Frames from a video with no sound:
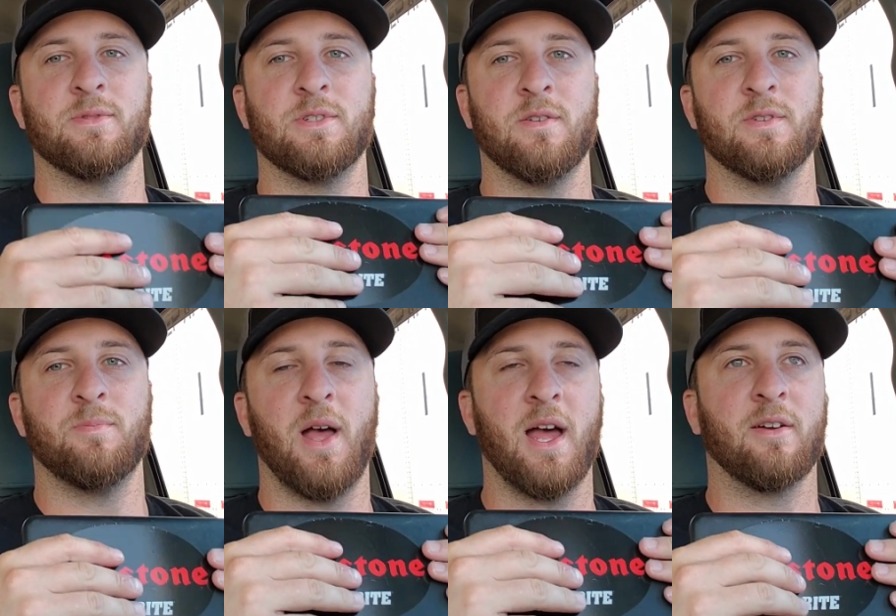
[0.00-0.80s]
service
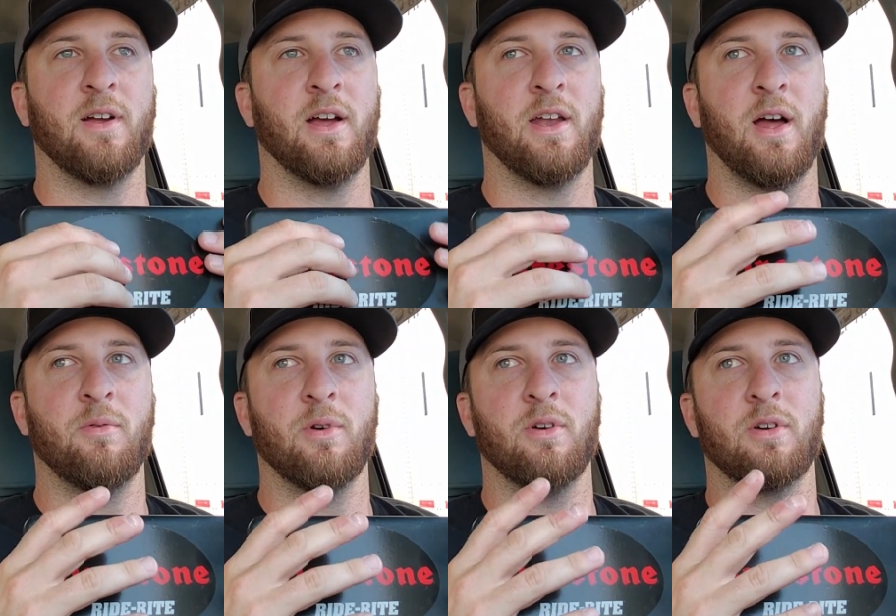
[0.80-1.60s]
background. I
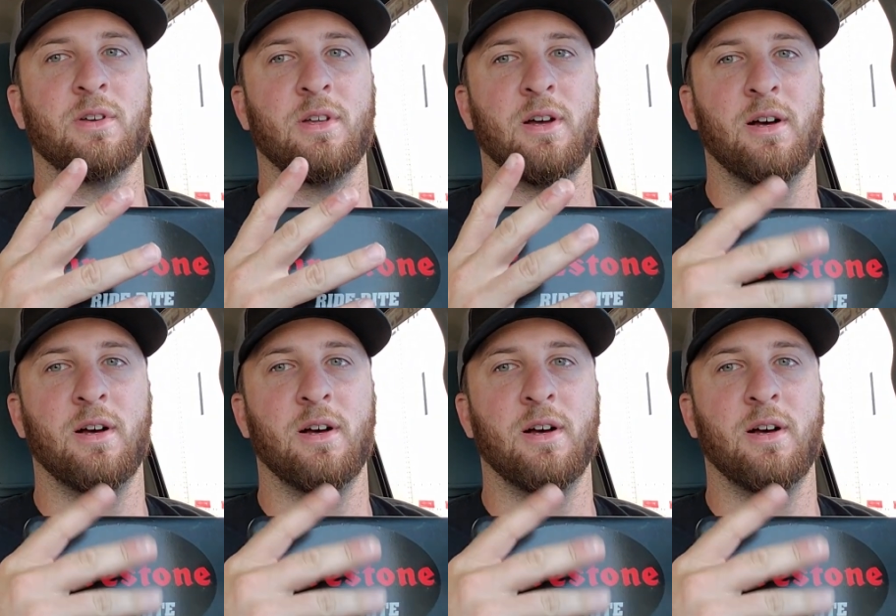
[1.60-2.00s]
worked at